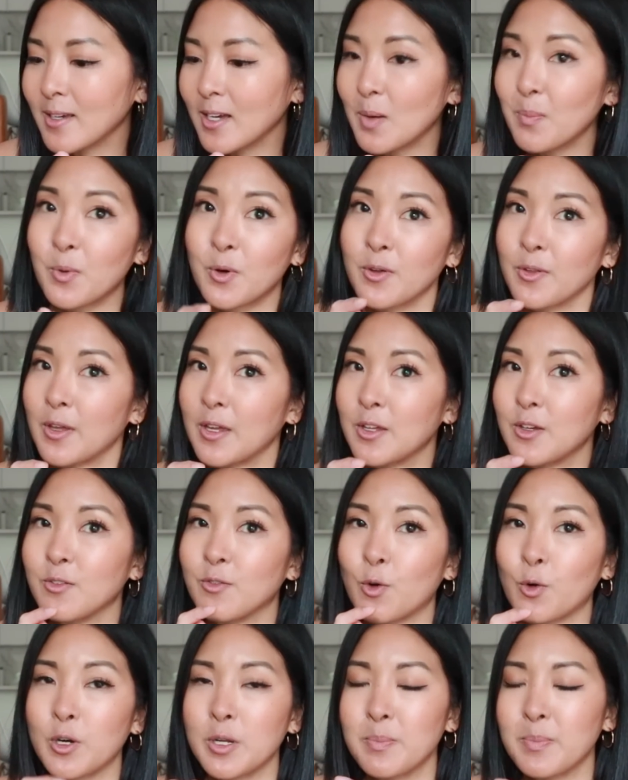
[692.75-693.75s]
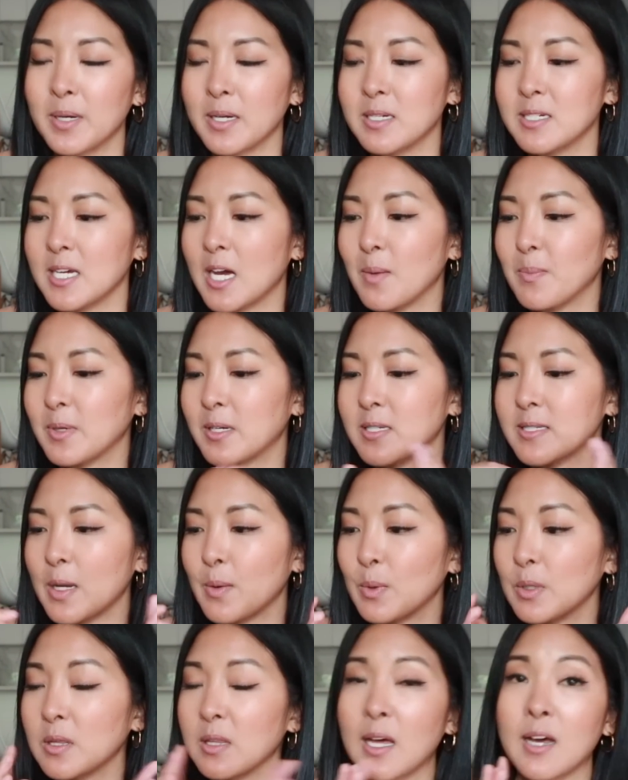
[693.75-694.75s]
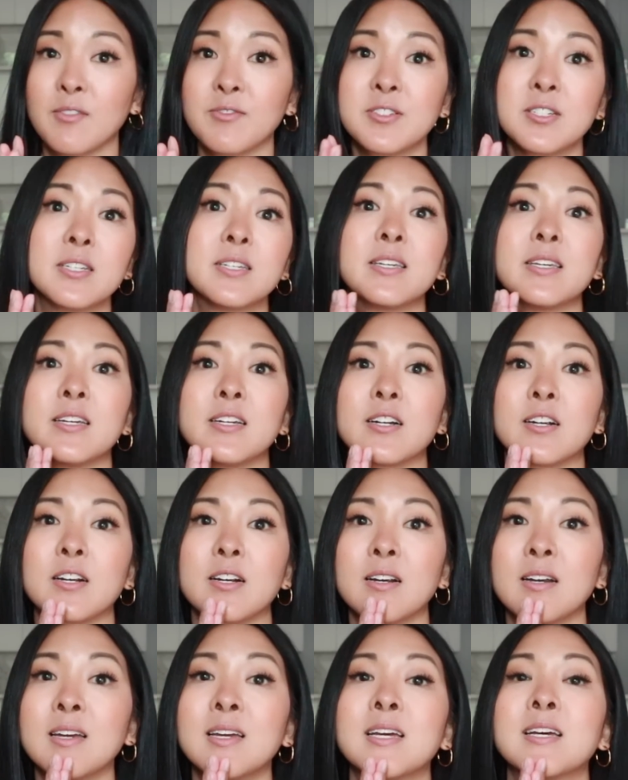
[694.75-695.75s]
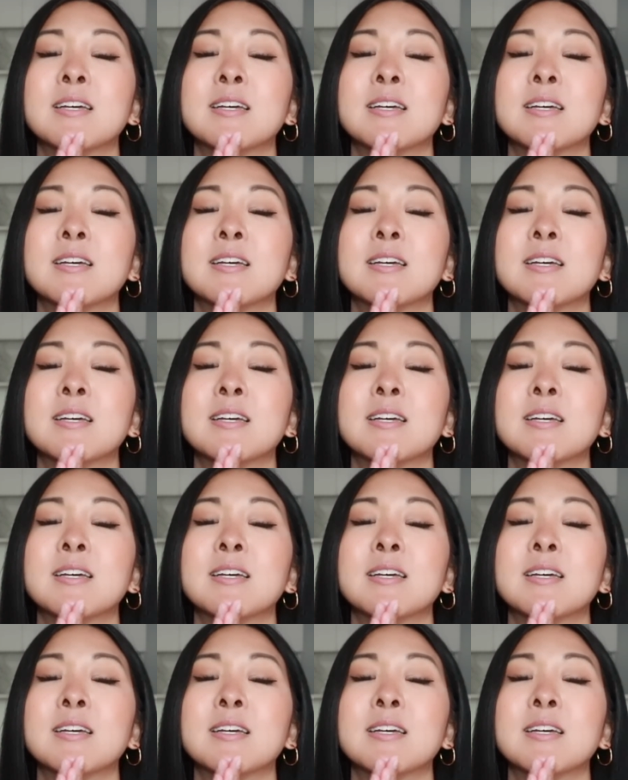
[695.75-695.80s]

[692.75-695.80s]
up or that you've already picked up because I would love to hear